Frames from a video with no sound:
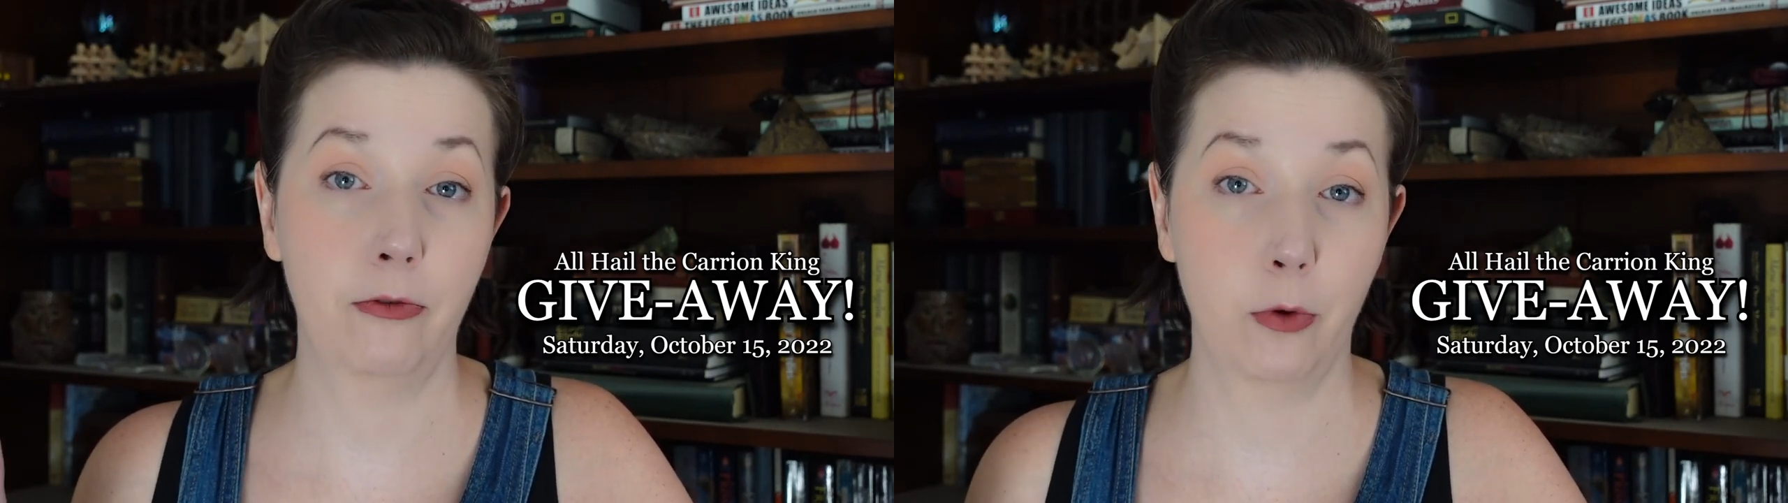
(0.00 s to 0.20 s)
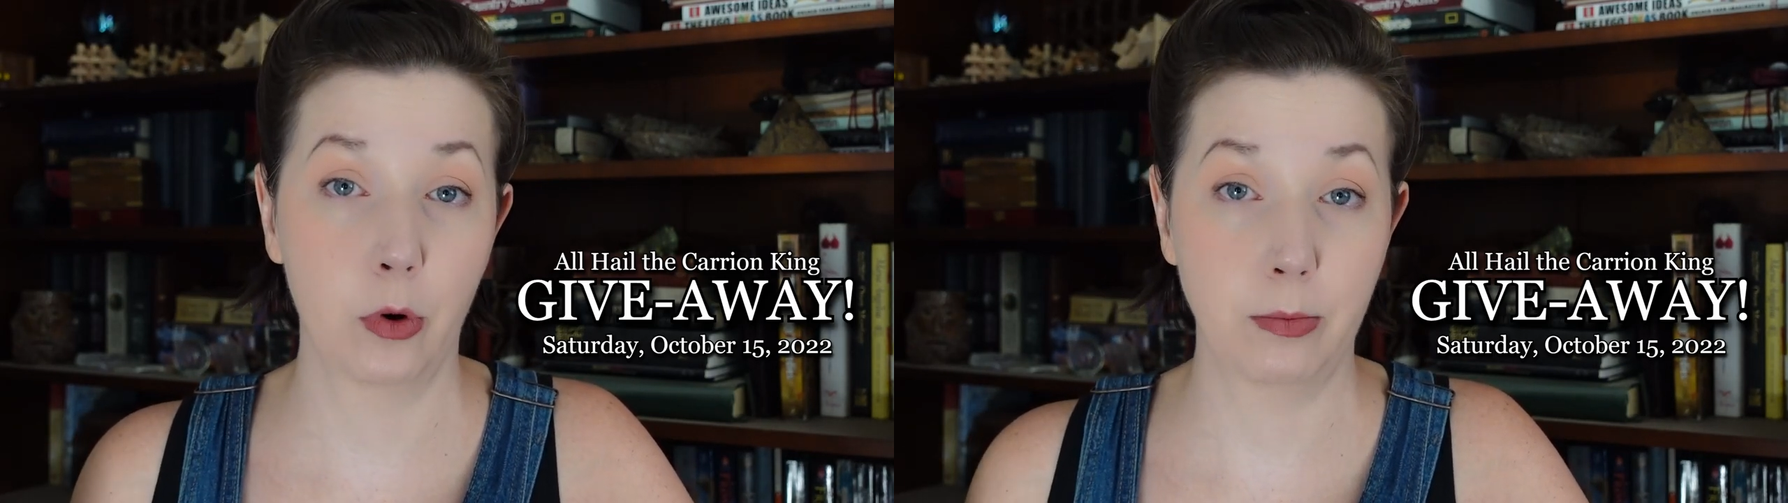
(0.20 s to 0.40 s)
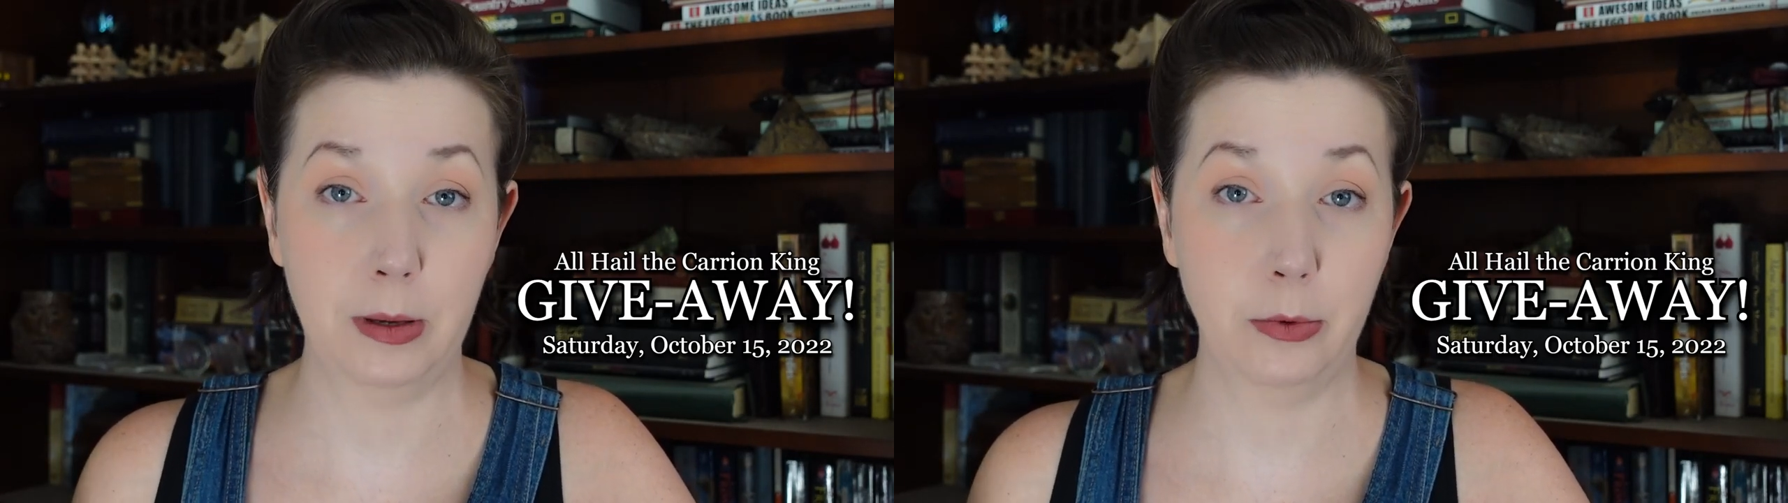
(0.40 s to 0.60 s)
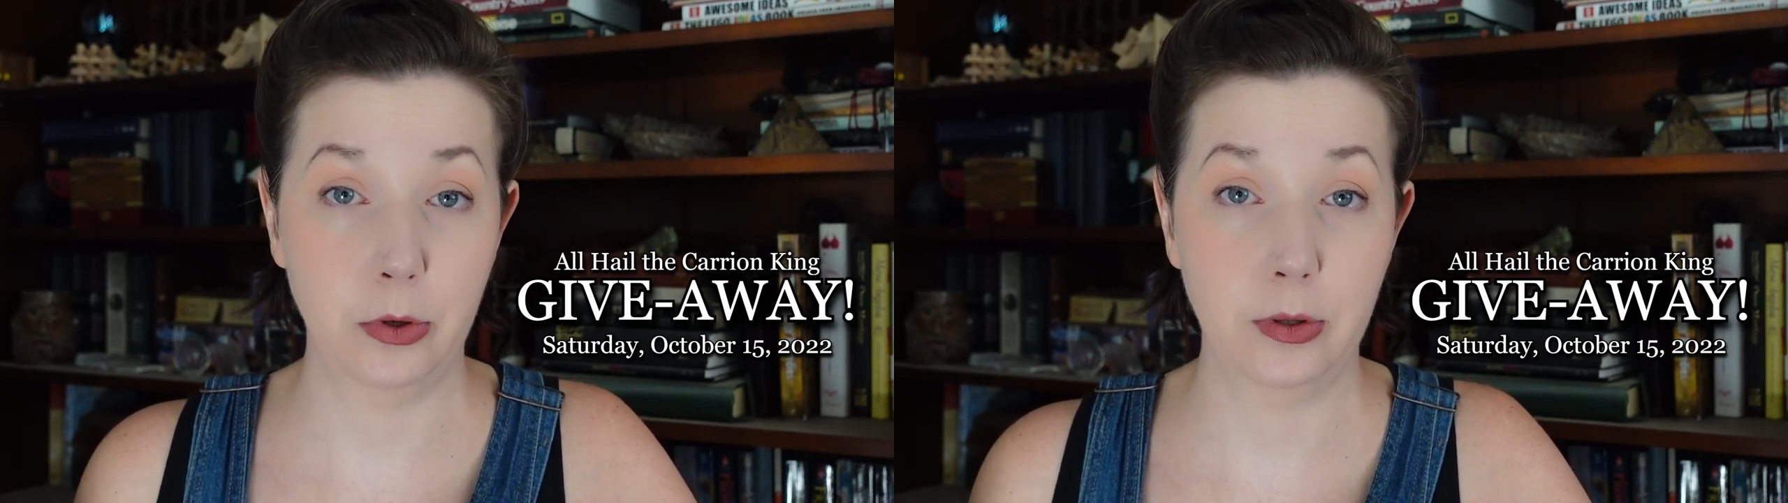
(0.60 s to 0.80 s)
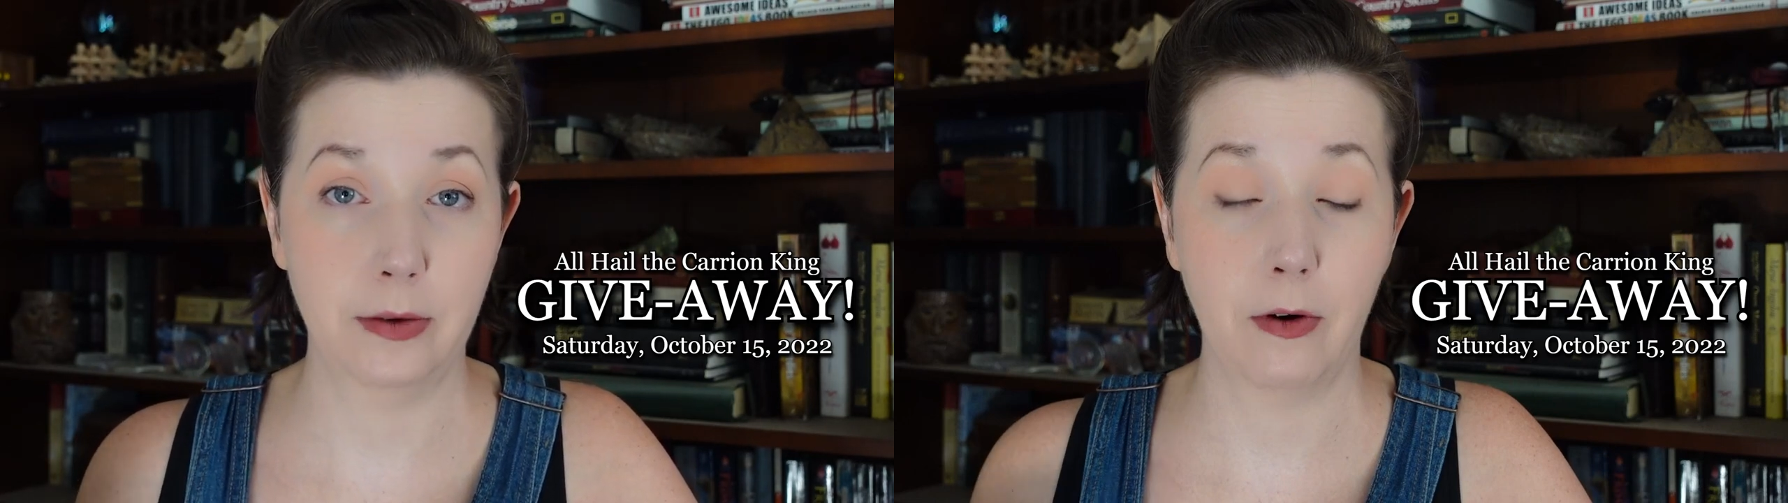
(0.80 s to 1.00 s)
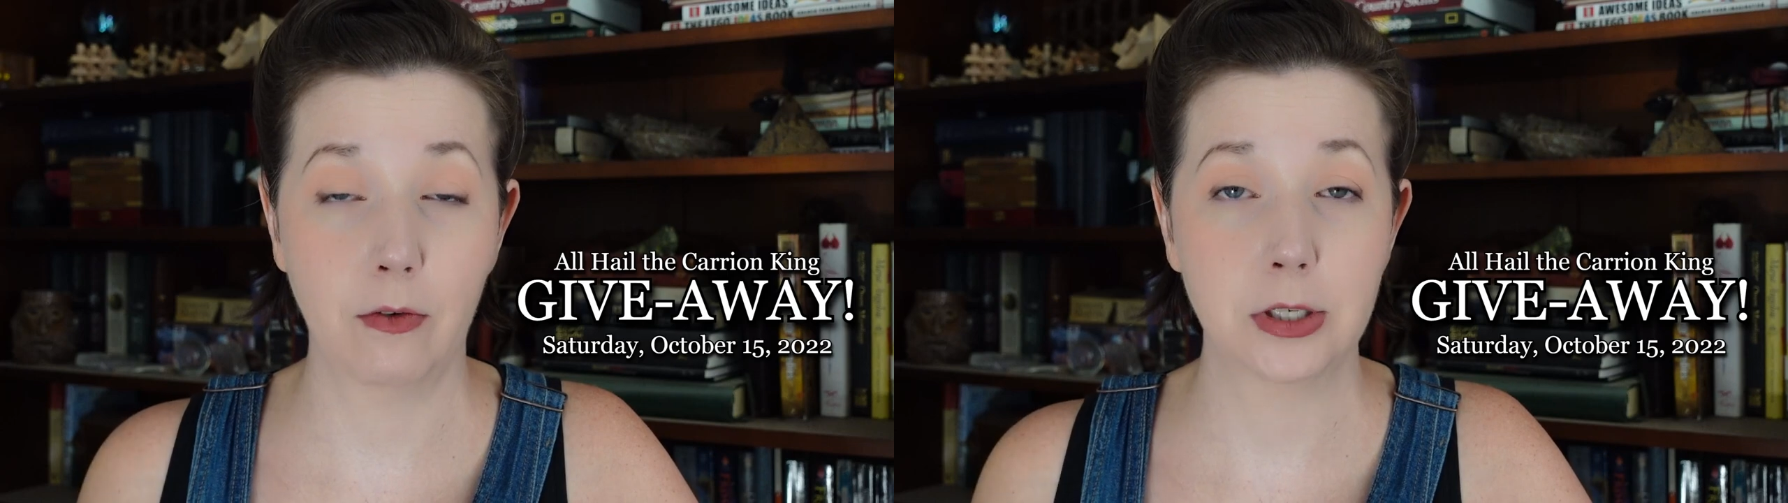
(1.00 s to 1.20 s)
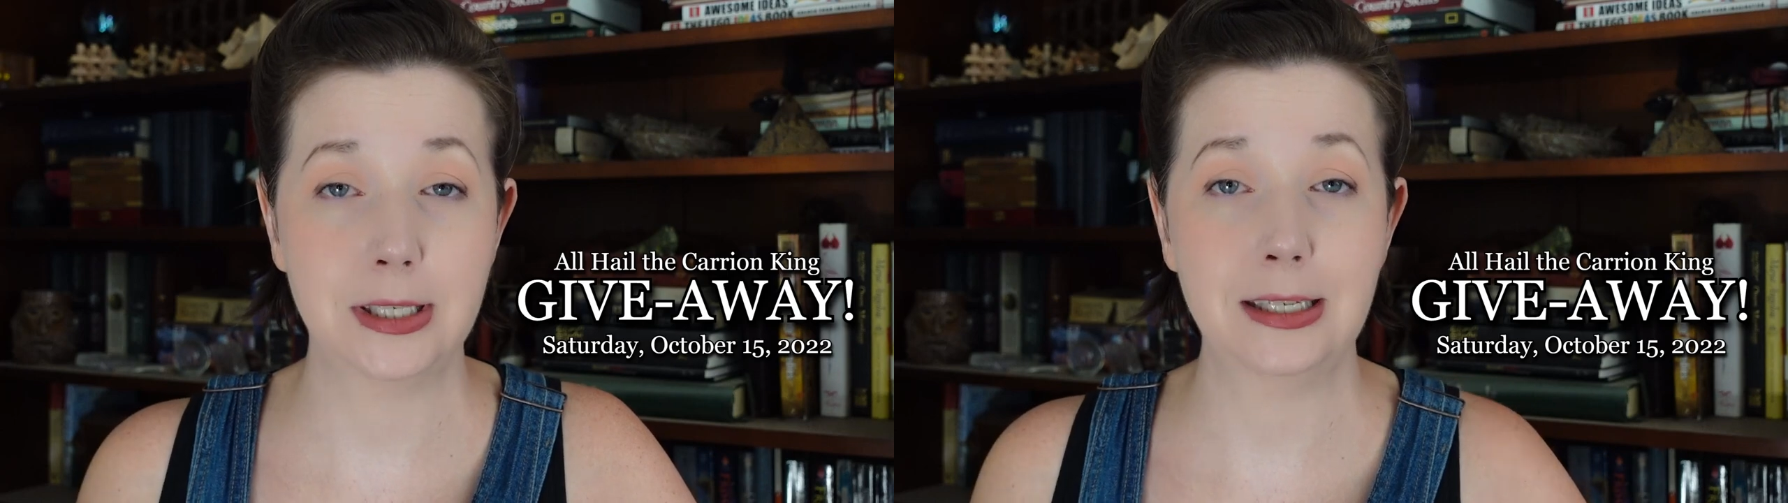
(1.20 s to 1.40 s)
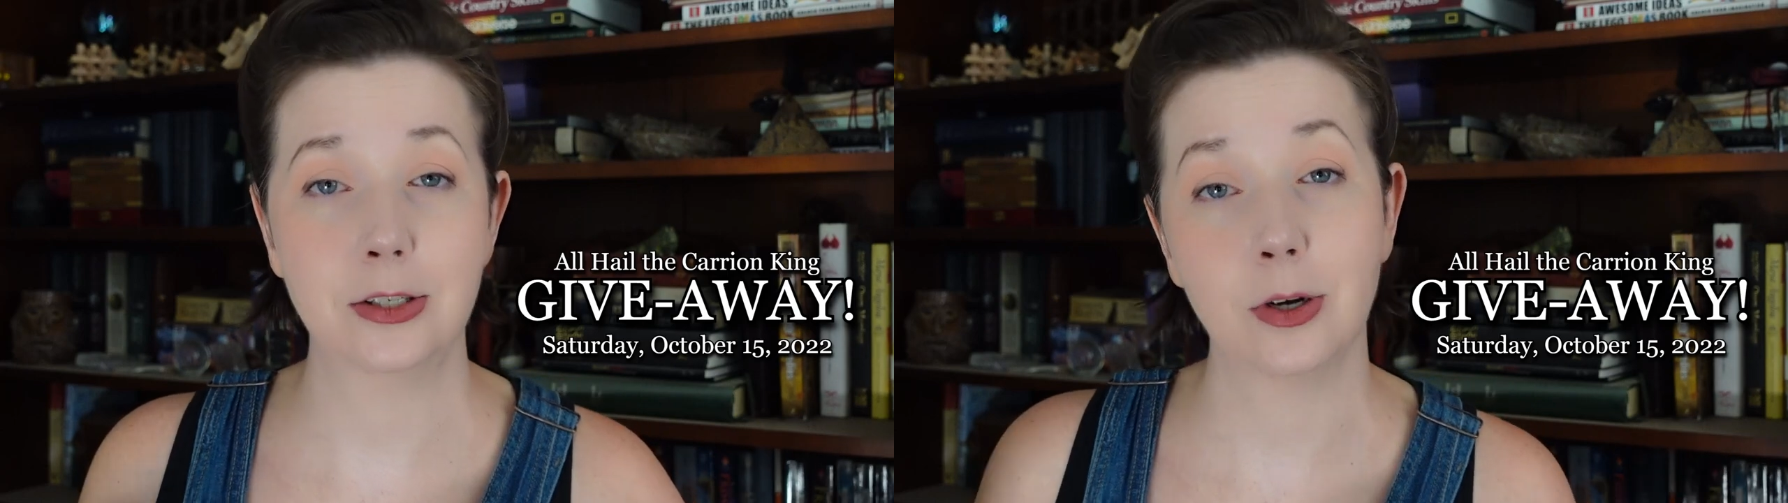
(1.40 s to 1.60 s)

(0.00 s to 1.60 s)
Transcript: for people who live overseas.